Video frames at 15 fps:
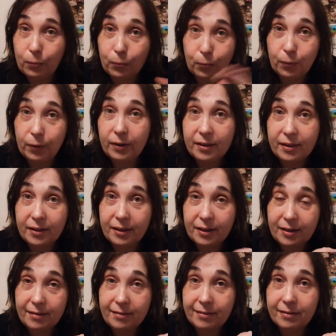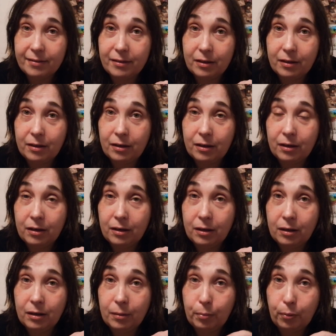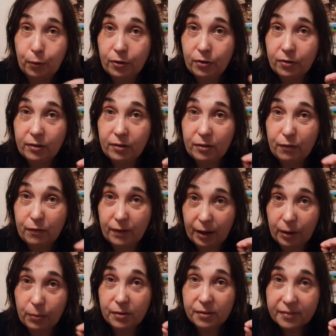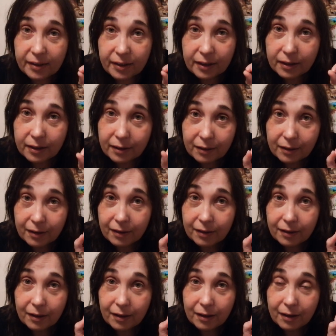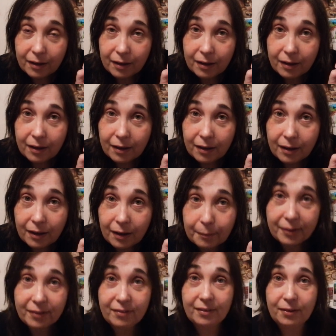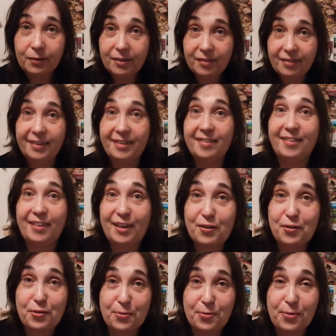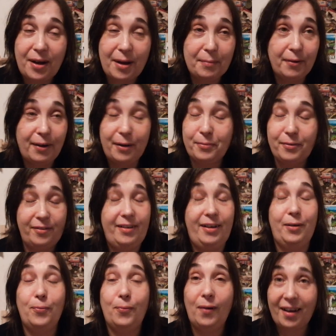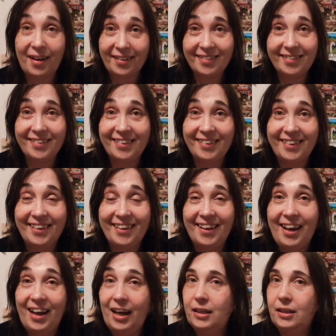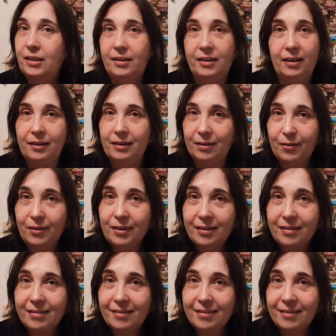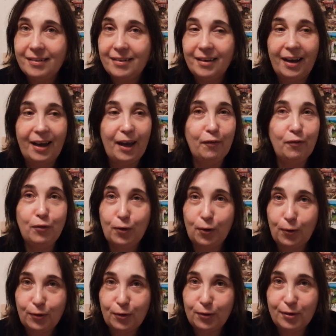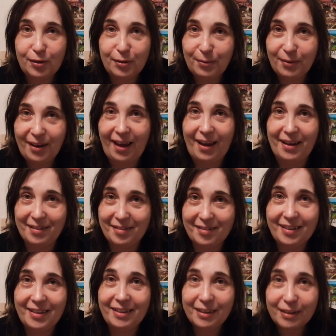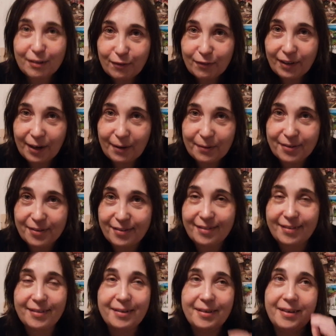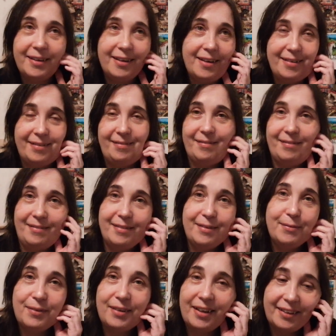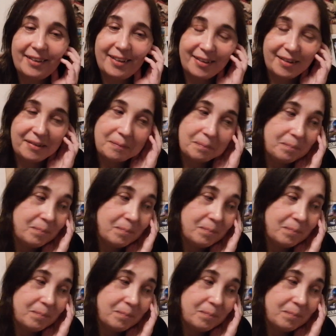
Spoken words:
with these poisonous flowers in it. I mean, seriously, is that true? I was like, what? I did not know this. I have to go to the UK and see these flowers. Yeah, I would like that.